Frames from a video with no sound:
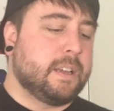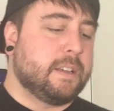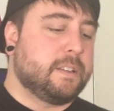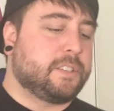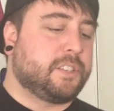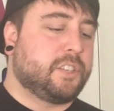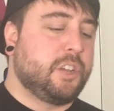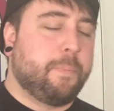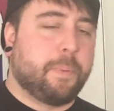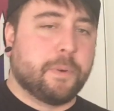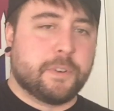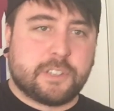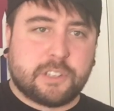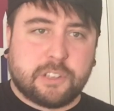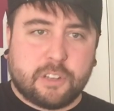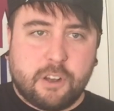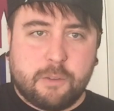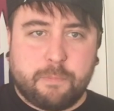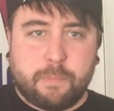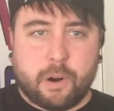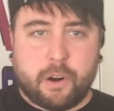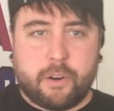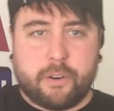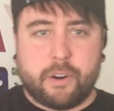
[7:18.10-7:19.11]
Super
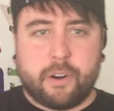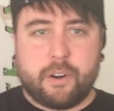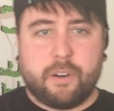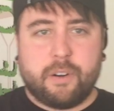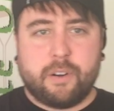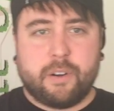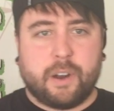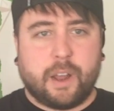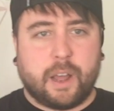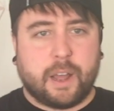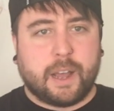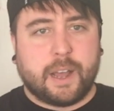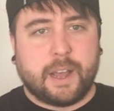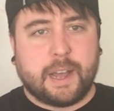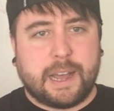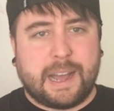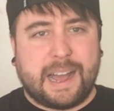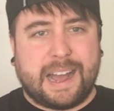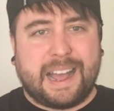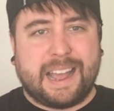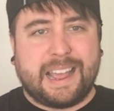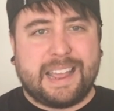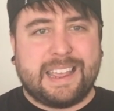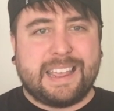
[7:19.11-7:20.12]
slow burner.
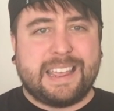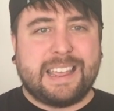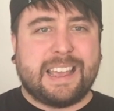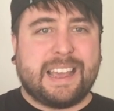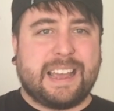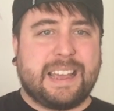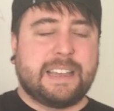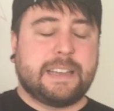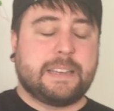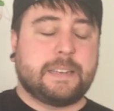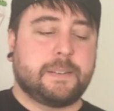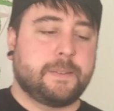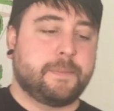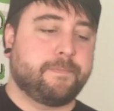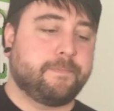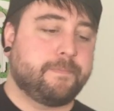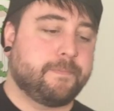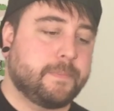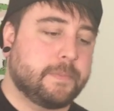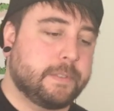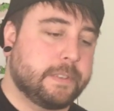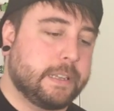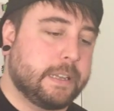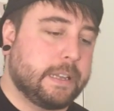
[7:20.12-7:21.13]
I
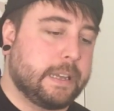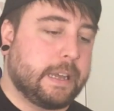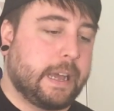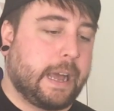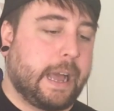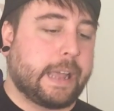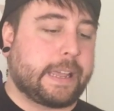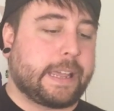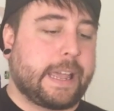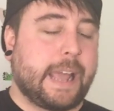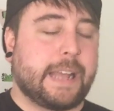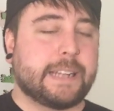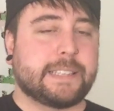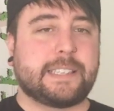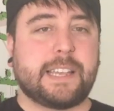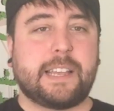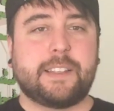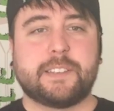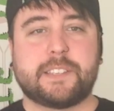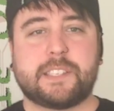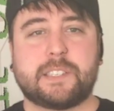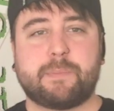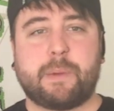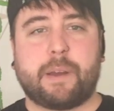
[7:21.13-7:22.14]
can't
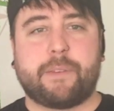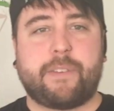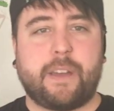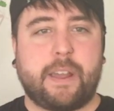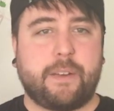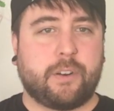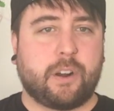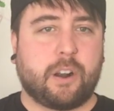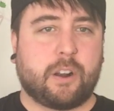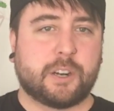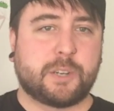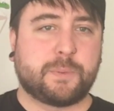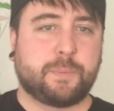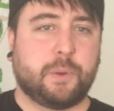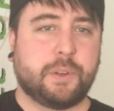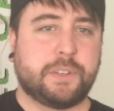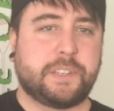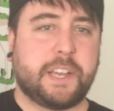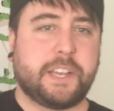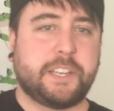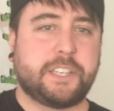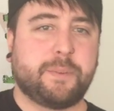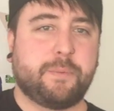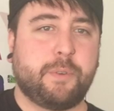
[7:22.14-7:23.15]
say this is my favorite
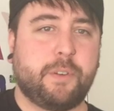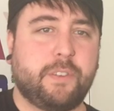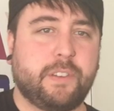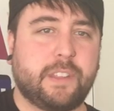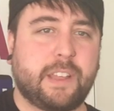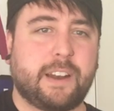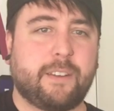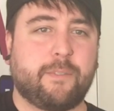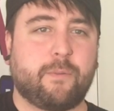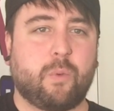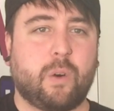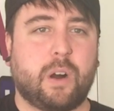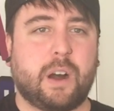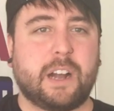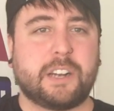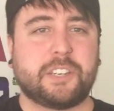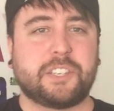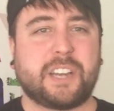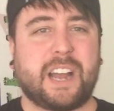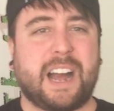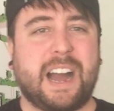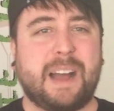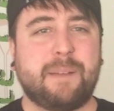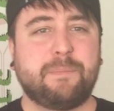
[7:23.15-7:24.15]
Artsploitation movie that I've
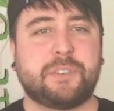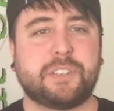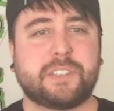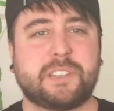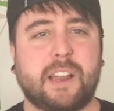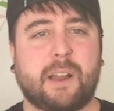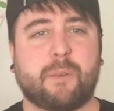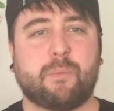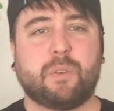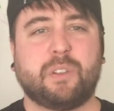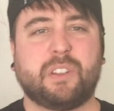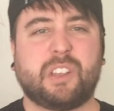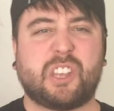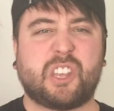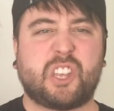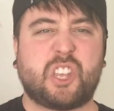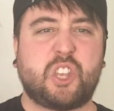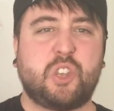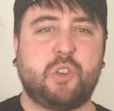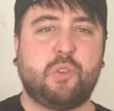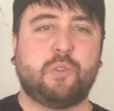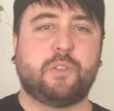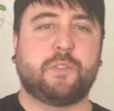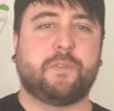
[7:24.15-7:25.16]
watched. I'm just not really a
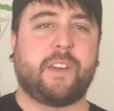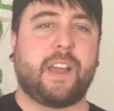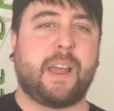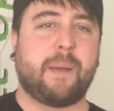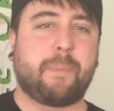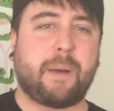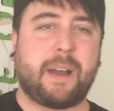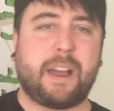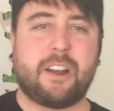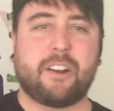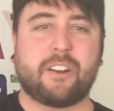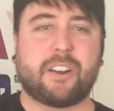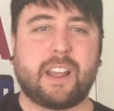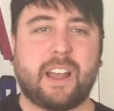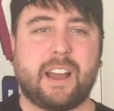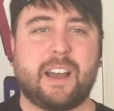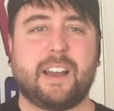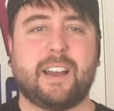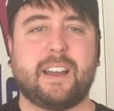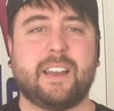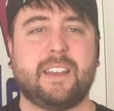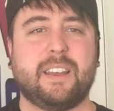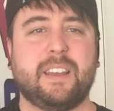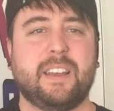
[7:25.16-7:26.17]
huge vampire
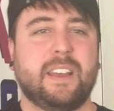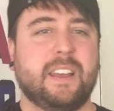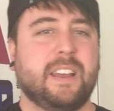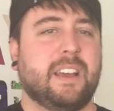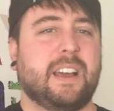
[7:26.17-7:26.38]
guy.